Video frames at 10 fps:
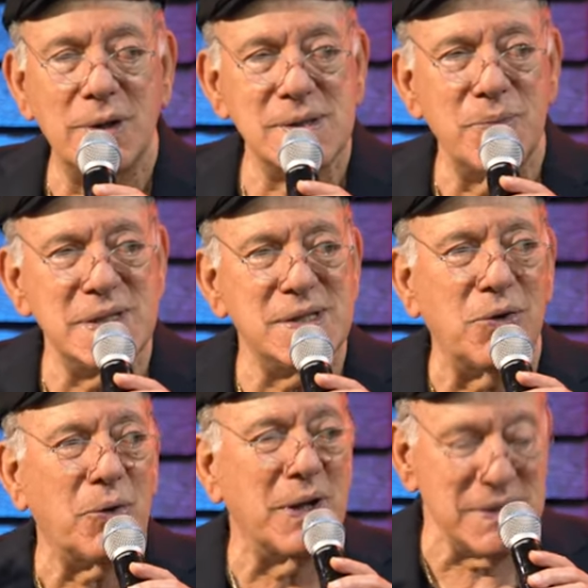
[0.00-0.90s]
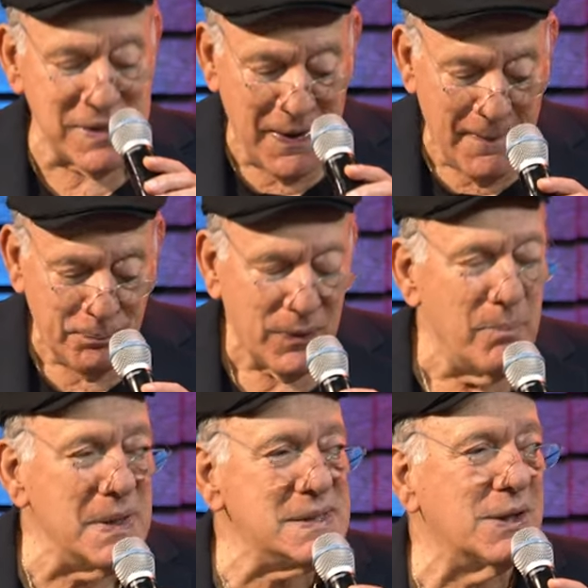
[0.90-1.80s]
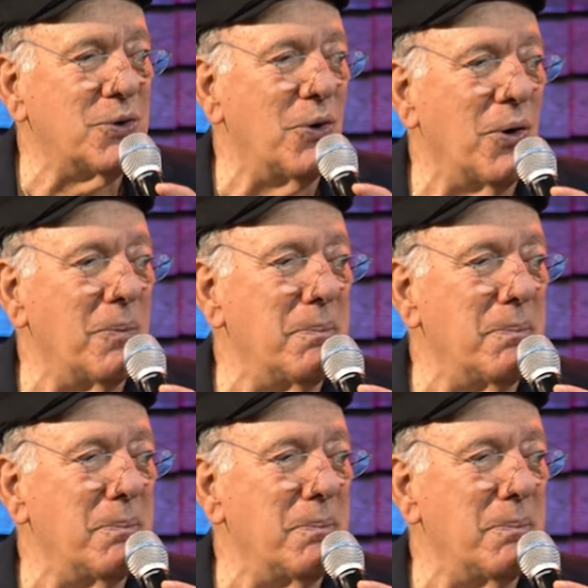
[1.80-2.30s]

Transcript: It's a mysterious, mystical,